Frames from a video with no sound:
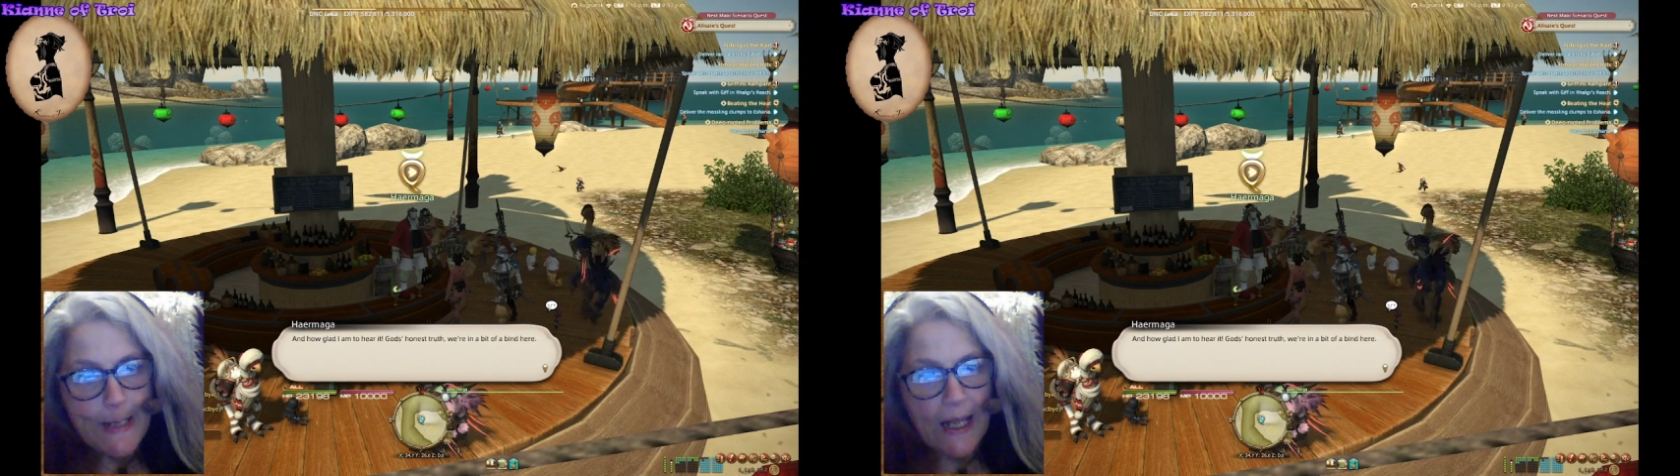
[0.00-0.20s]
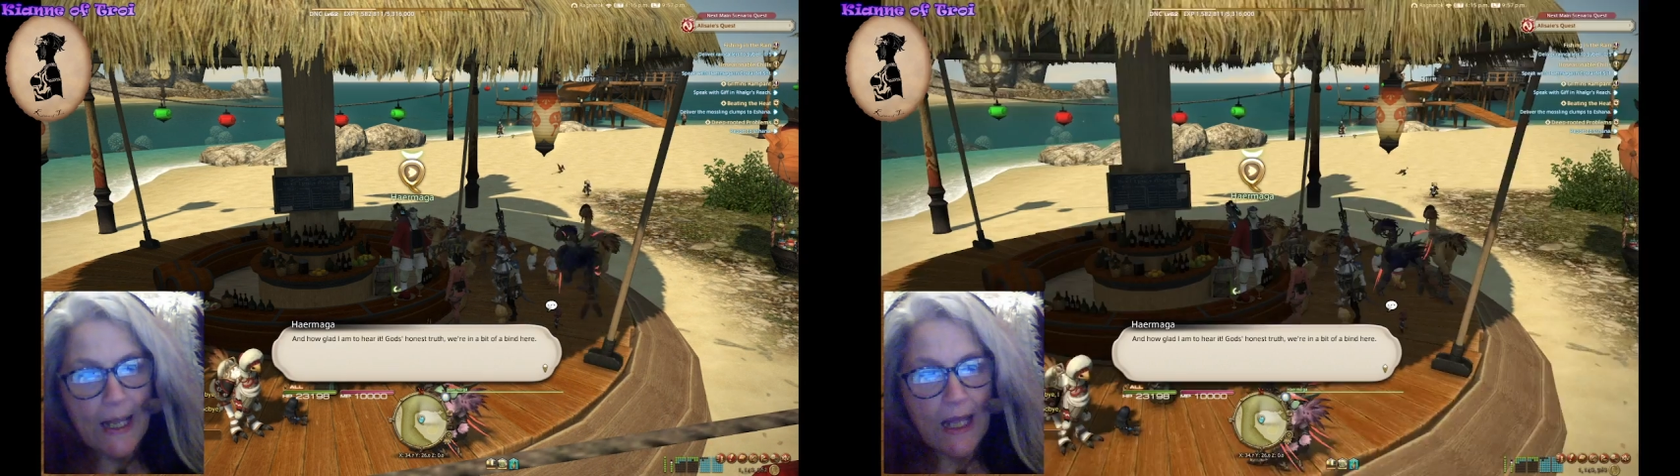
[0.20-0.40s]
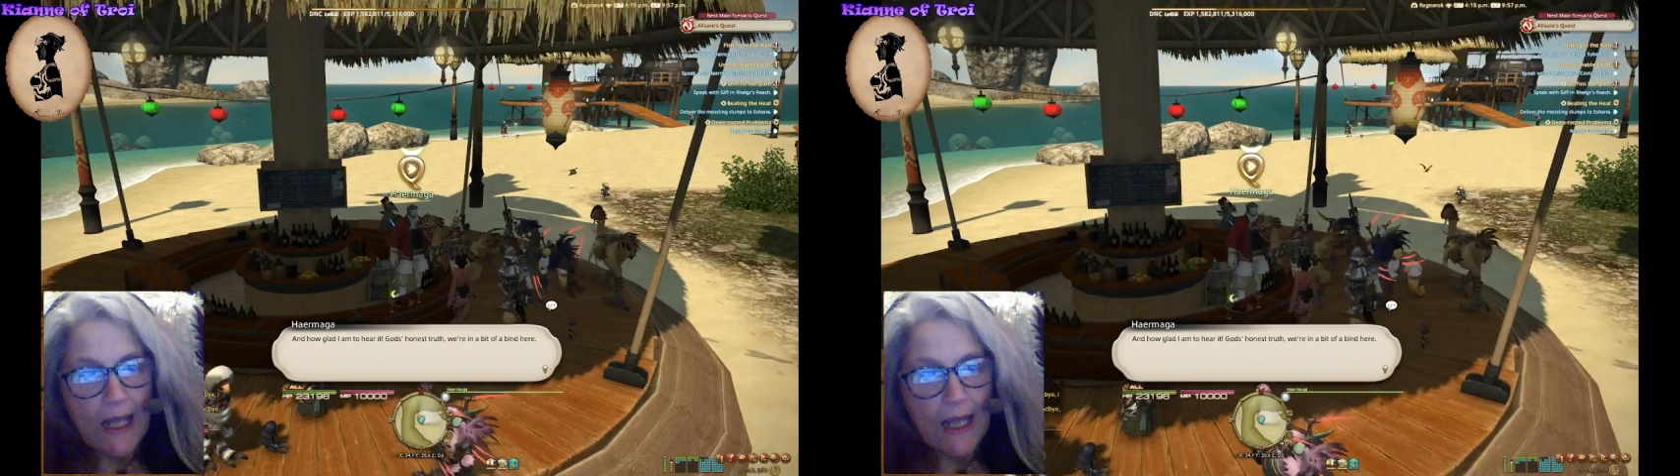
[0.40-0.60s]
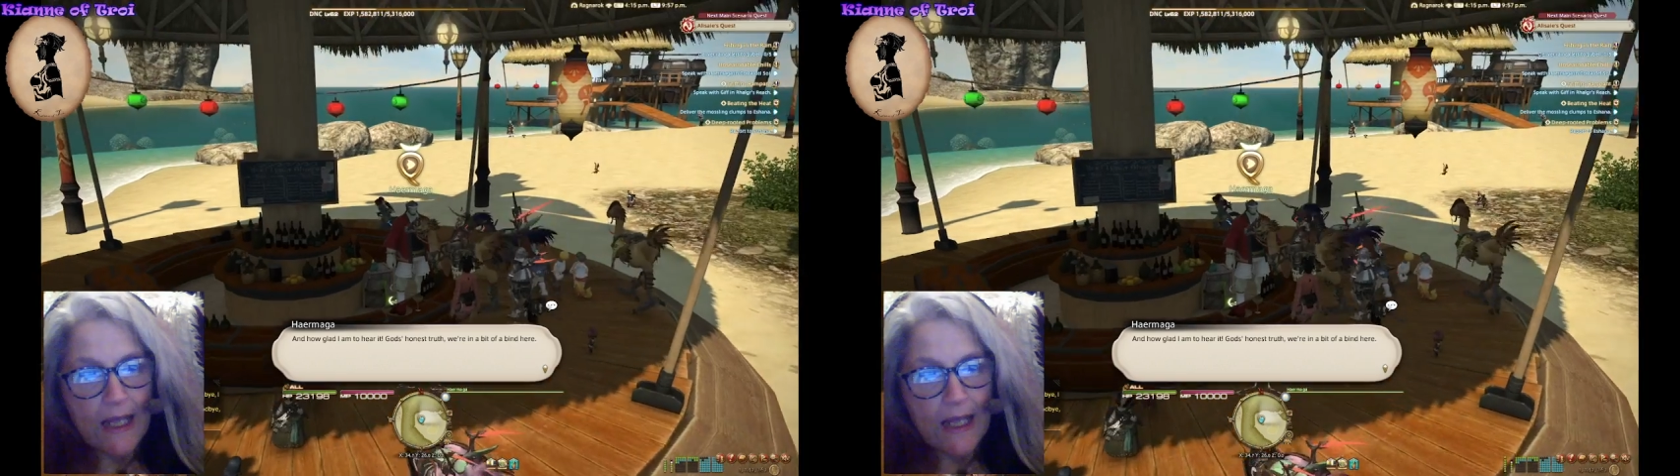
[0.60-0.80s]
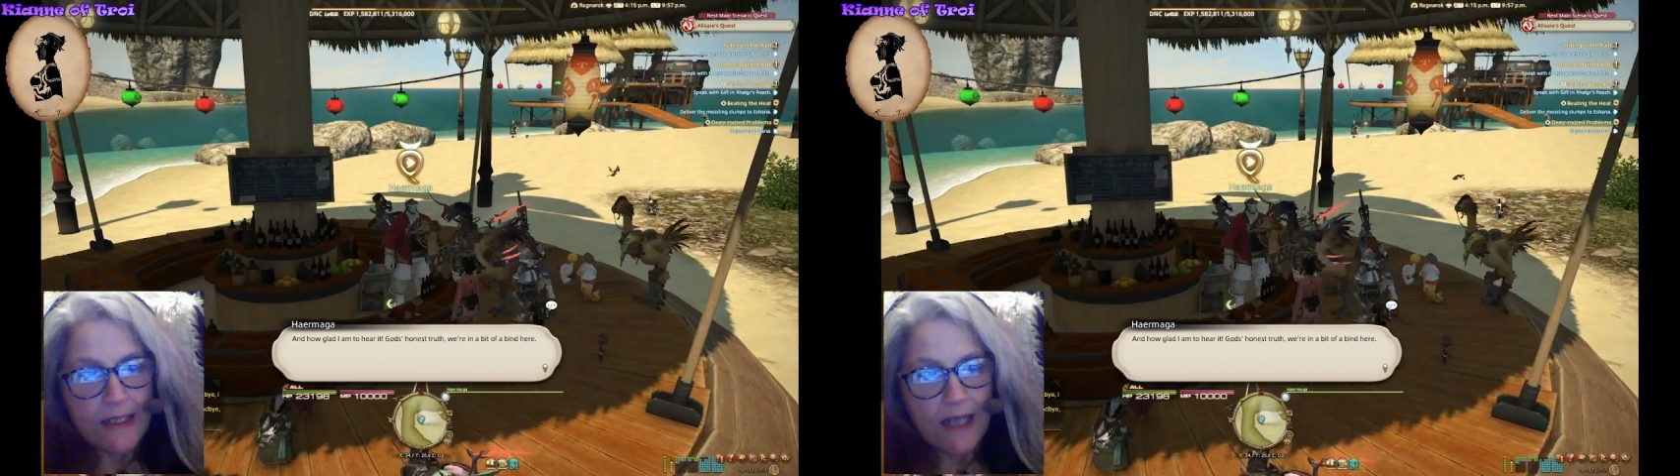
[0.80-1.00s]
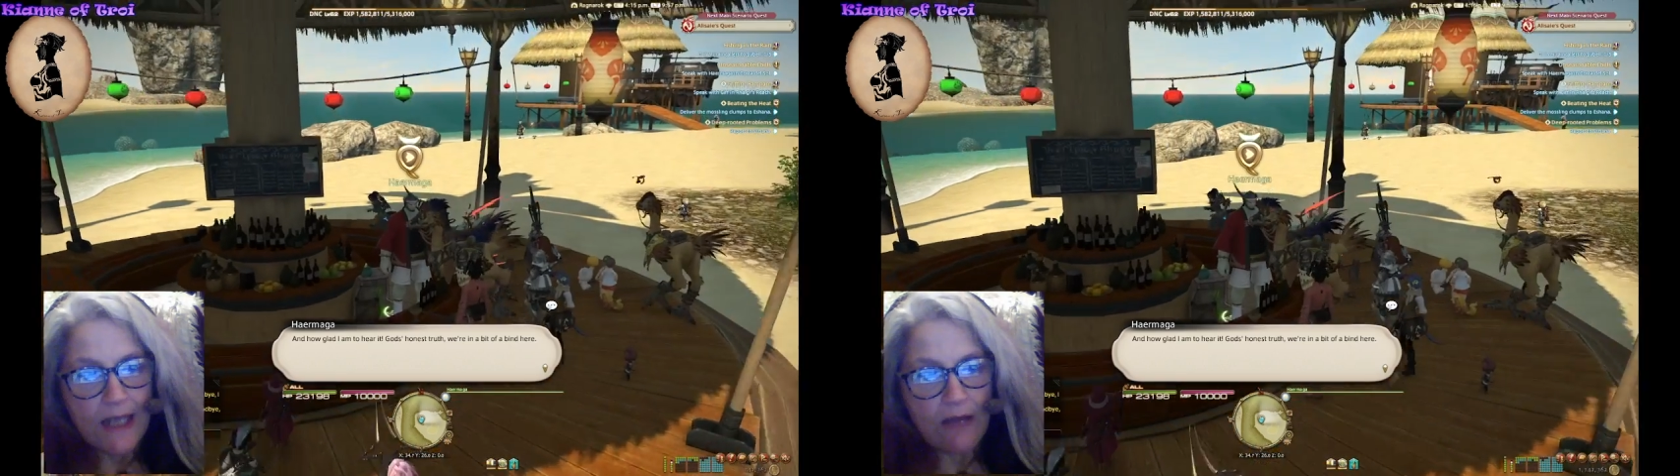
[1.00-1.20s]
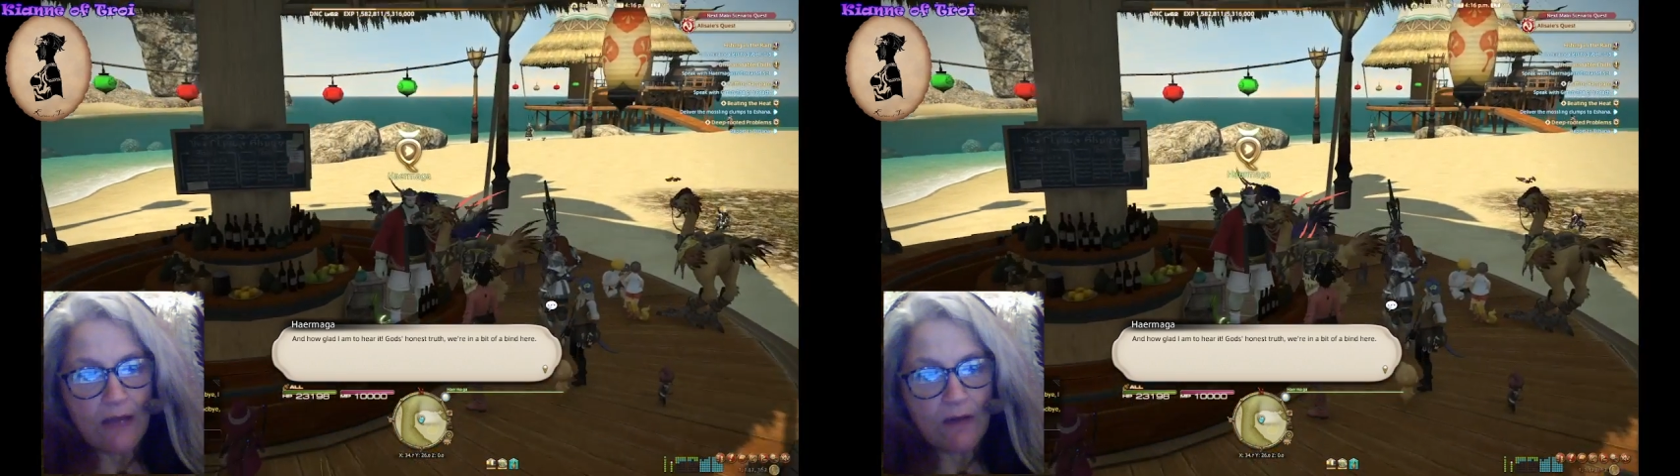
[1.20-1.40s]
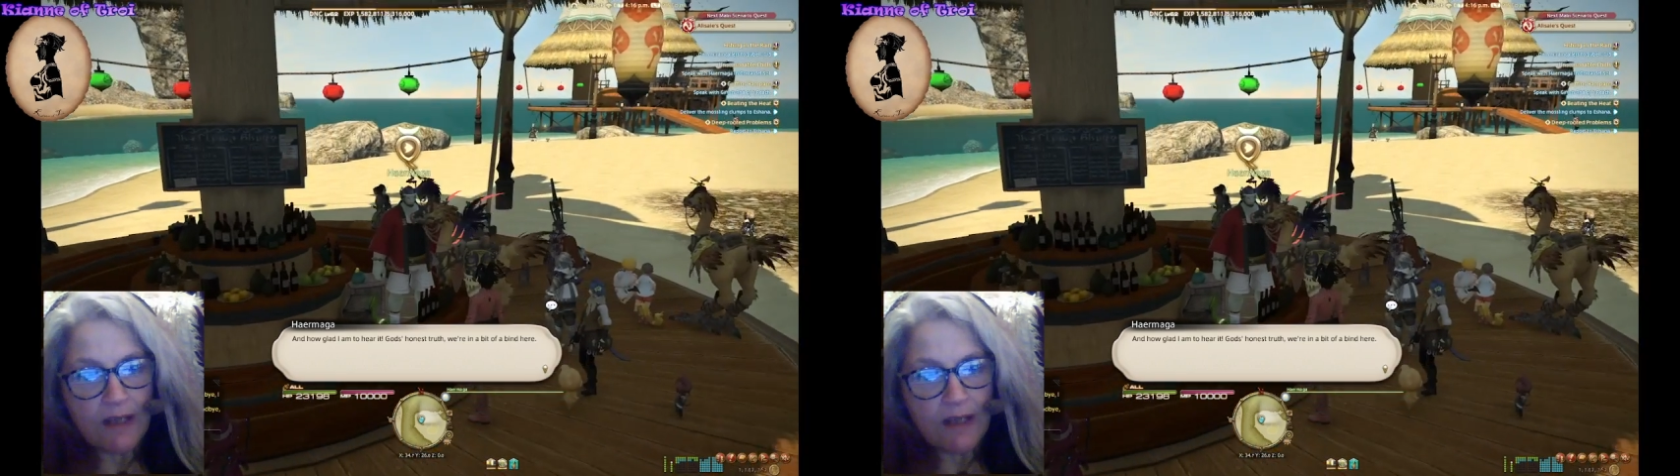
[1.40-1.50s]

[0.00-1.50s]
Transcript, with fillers: And how glad